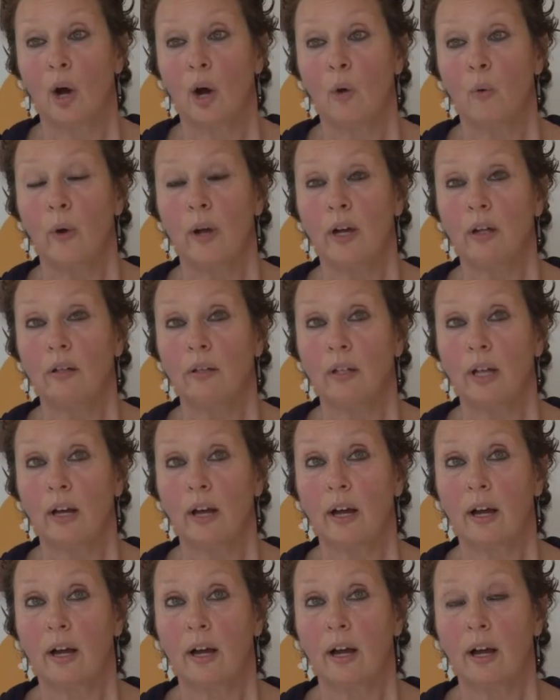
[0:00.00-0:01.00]
Well,
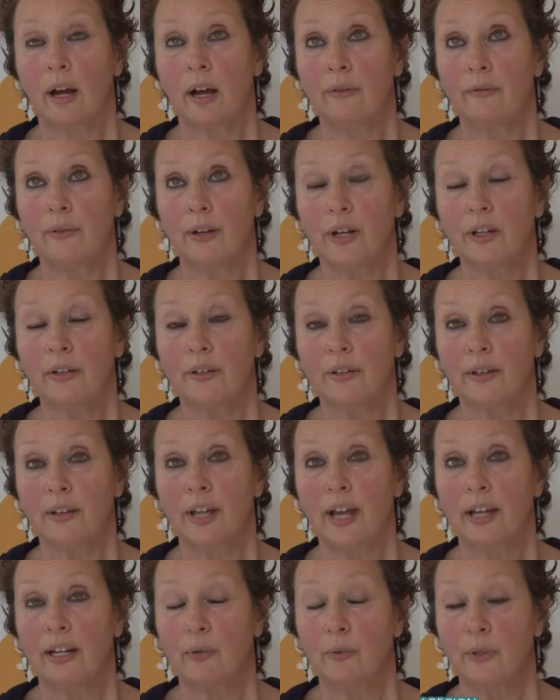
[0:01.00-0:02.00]
I felt
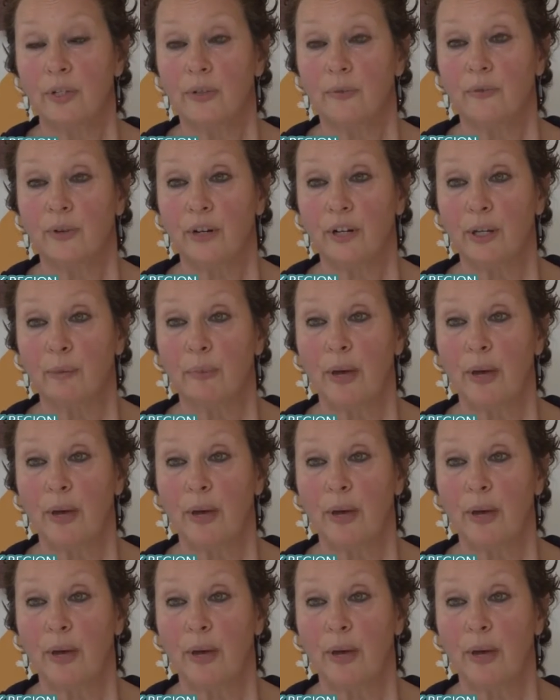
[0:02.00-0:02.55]
that it was very